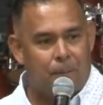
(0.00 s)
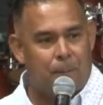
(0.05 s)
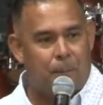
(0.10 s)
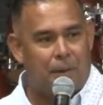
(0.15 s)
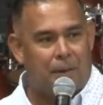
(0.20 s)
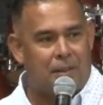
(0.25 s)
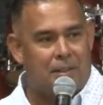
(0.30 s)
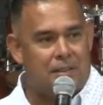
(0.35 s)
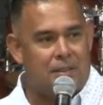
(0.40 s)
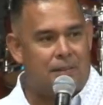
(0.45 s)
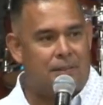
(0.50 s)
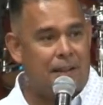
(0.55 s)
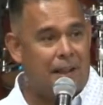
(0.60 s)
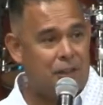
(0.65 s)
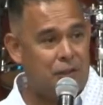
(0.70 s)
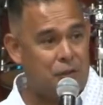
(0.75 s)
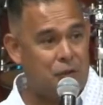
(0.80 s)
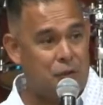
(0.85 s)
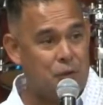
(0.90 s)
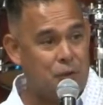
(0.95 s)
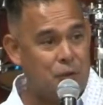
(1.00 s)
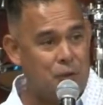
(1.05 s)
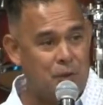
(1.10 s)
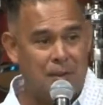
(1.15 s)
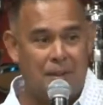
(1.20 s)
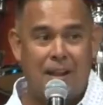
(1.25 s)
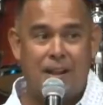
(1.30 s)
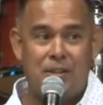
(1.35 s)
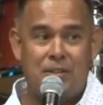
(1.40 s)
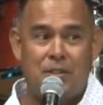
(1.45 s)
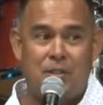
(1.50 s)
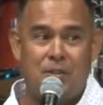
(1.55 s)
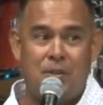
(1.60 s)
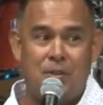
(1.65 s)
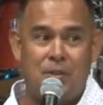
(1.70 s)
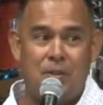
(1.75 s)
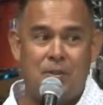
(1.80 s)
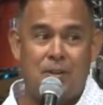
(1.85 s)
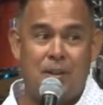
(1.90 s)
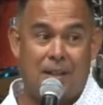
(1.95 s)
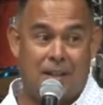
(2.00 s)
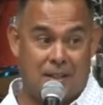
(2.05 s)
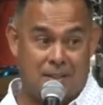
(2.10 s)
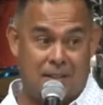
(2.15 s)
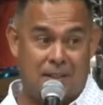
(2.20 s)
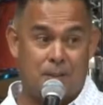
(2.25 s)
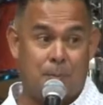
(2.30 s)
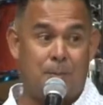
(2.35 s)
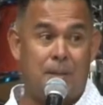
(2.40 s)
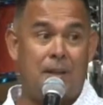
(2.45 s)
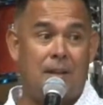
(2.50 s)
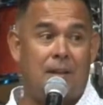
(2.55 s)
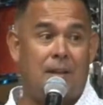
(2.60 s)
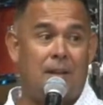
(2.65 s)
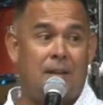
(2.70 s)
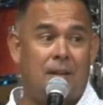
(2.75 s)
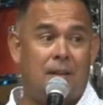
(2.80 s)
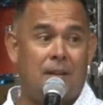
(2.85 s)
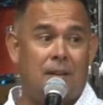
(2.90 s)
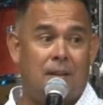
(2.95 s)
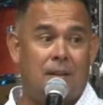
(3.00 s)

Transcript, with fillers: Because if that's true and that's you, because it's me,